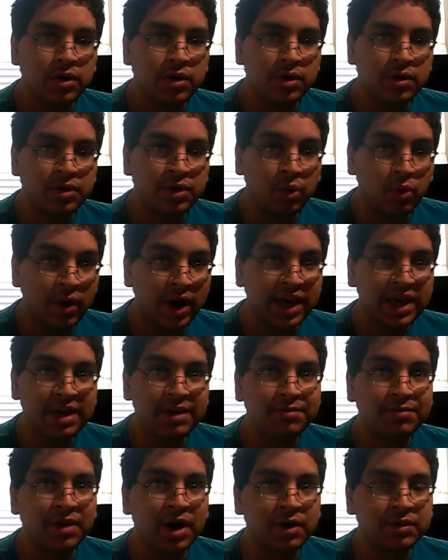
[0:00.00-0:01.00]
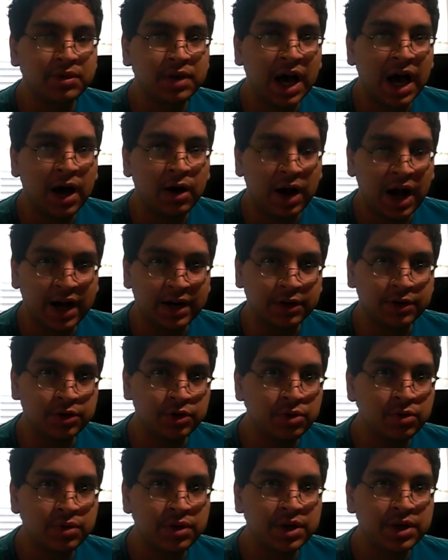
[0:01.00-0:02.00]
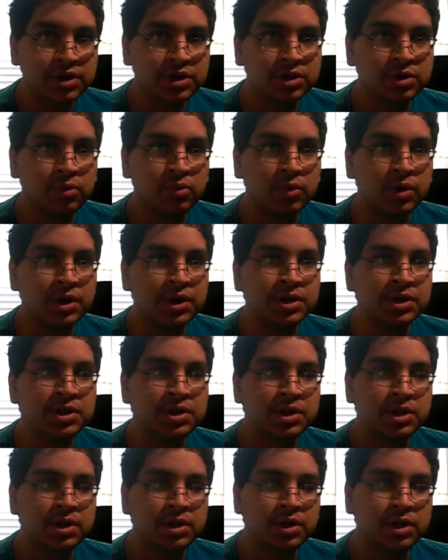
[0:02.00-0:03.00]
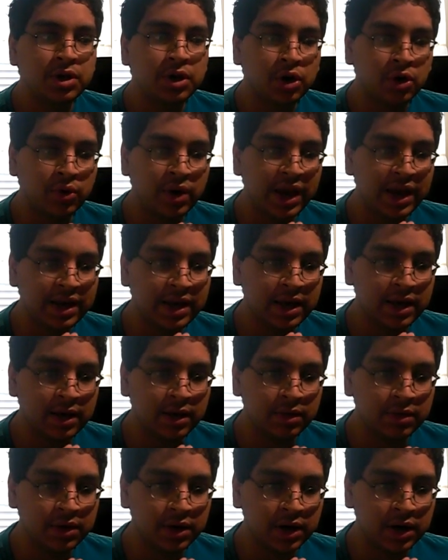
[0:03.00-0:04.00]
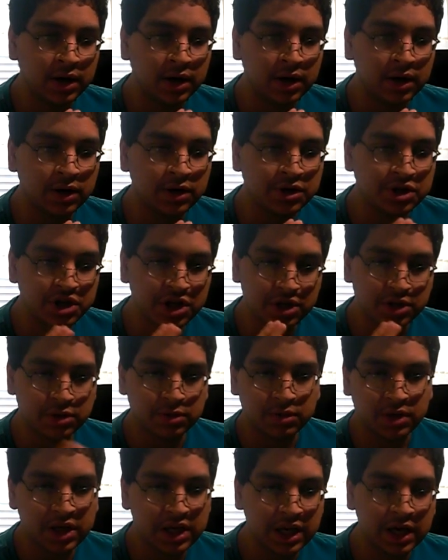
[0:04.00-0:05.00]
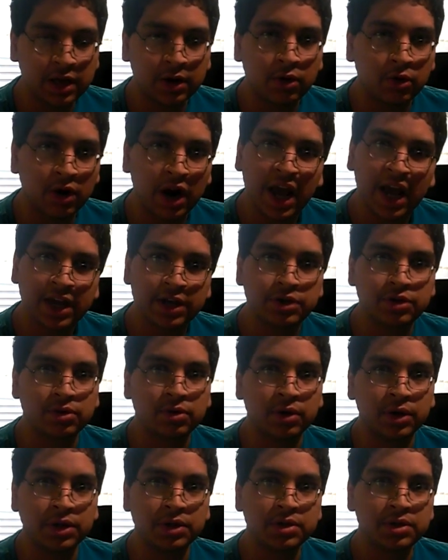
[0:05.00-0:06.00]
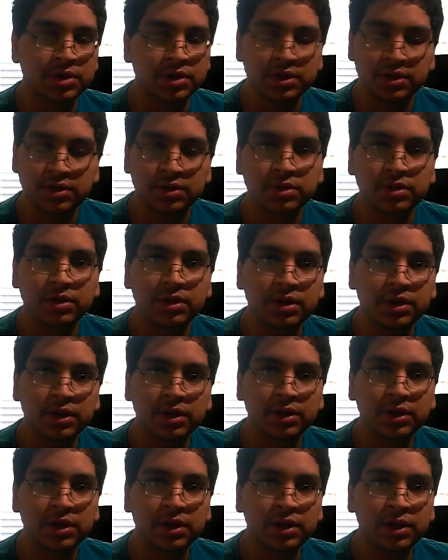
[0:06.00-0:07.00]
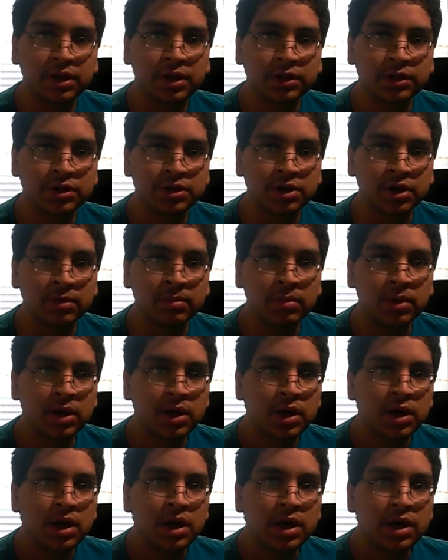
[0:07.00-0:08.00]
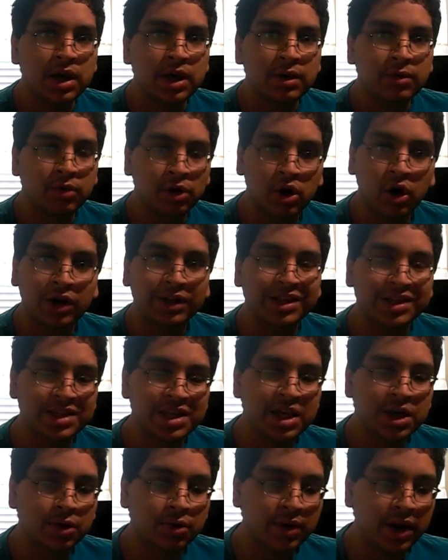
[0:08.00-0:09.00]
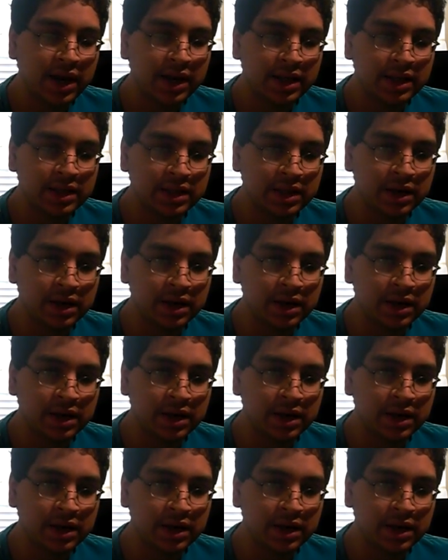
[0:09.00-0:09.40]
the way he found out how to do this was creating the Gene Zonigan, or androids, is in English dub. Regardless, he created